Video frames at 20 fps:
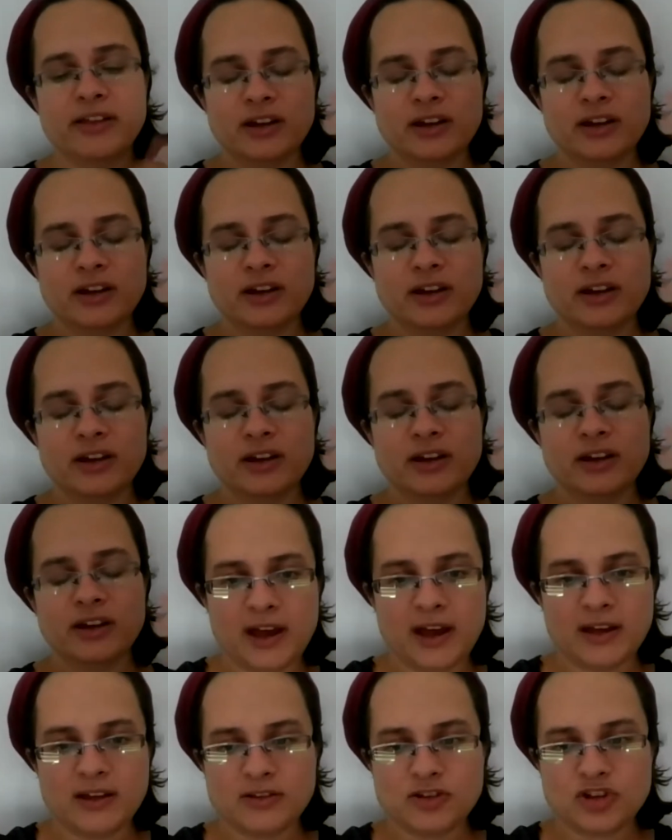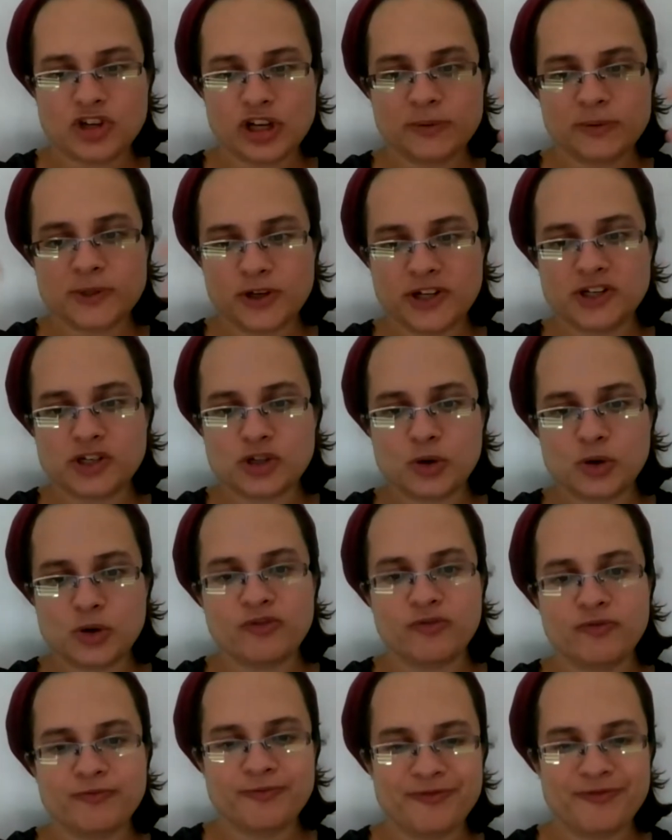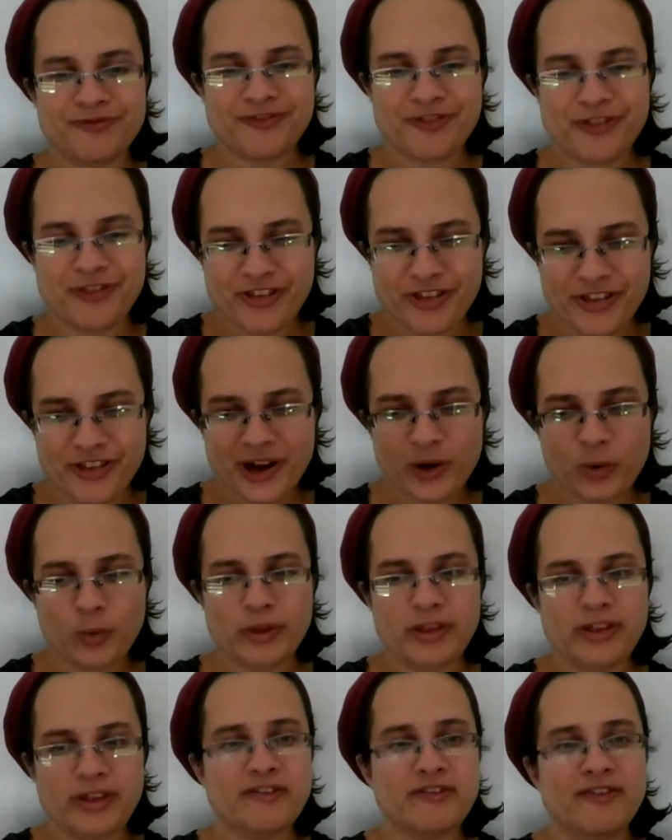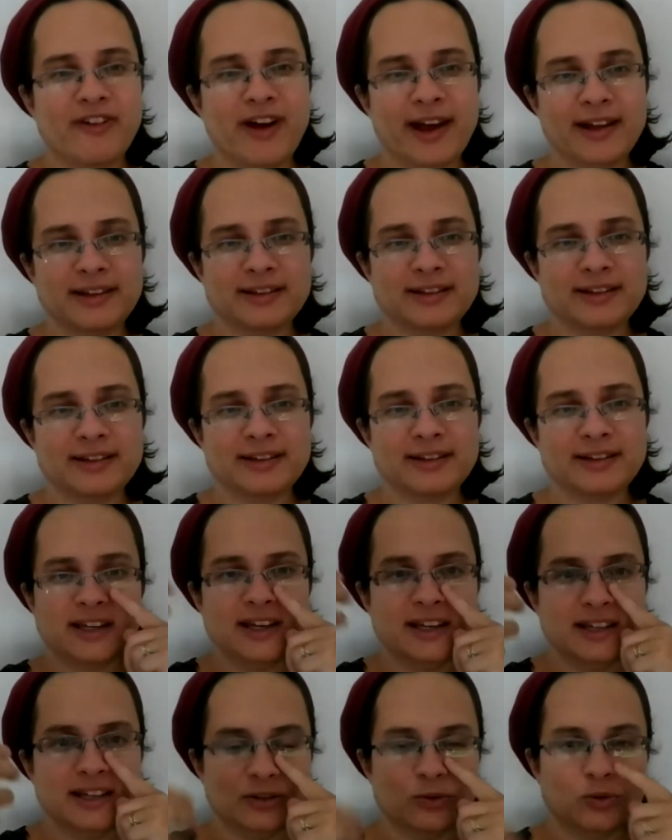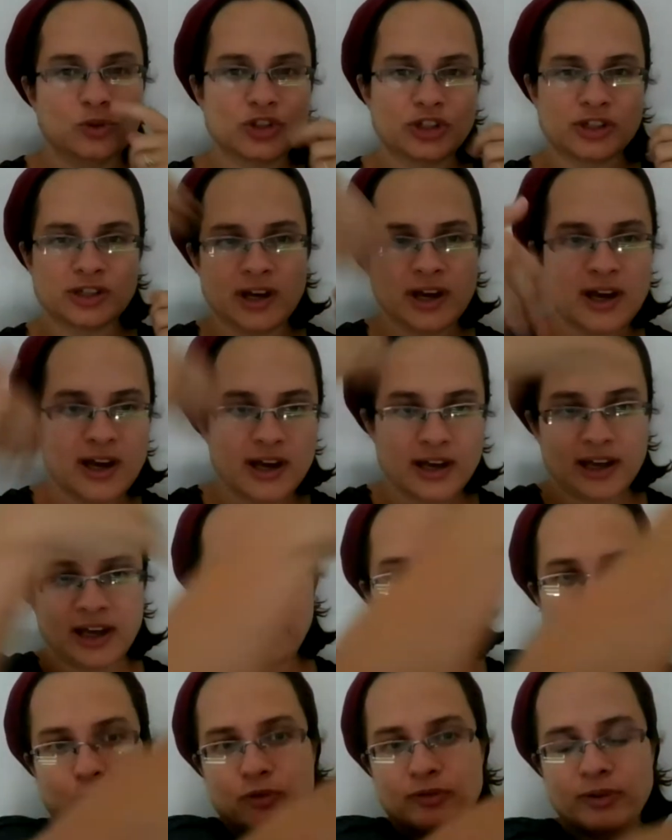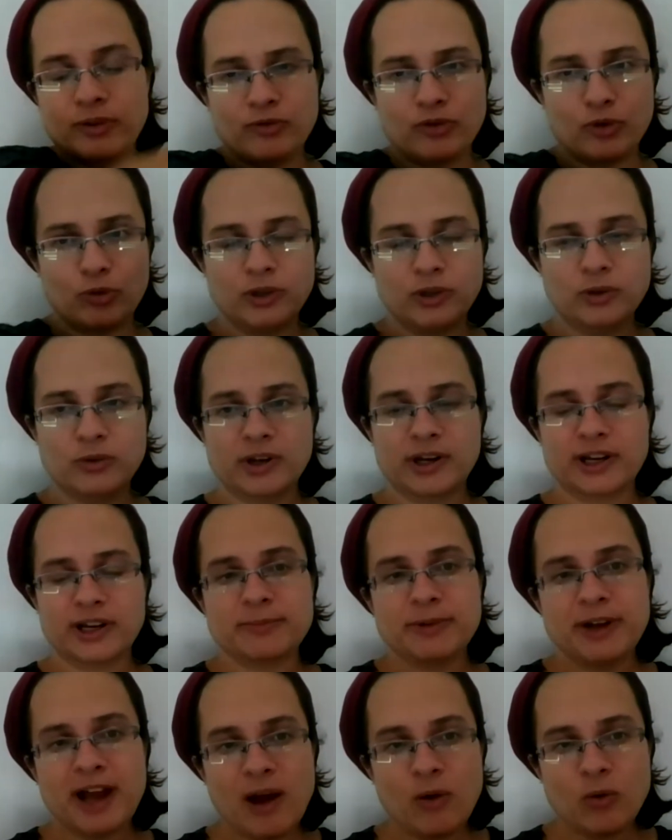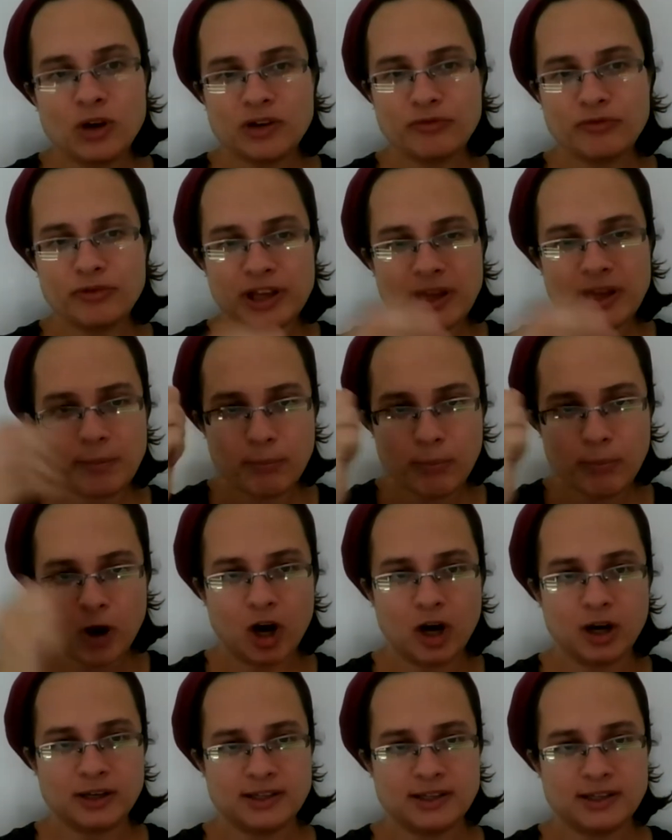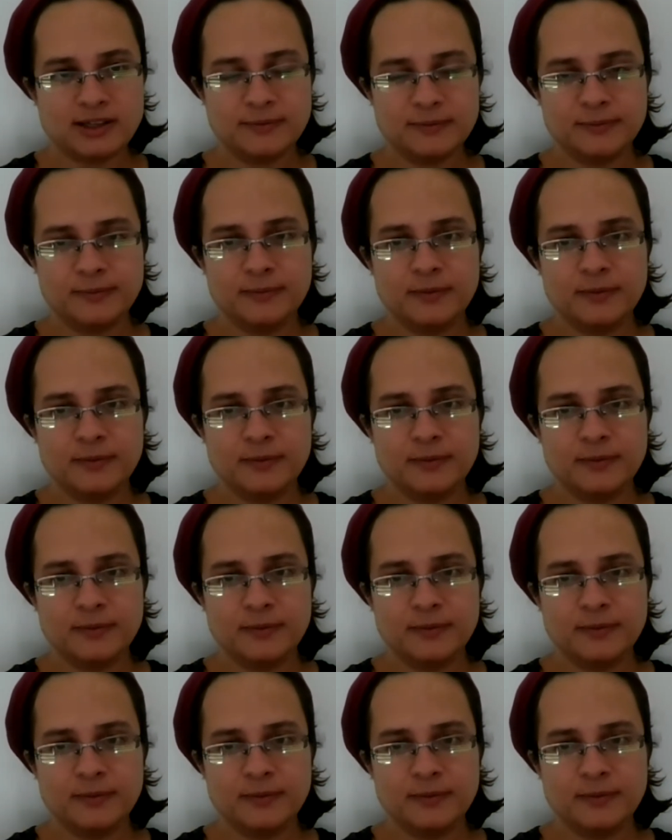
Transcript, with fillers: The, the, Jacob's story is so thick with events that it's easy to just keep moving from one to the next. But I want to really pause.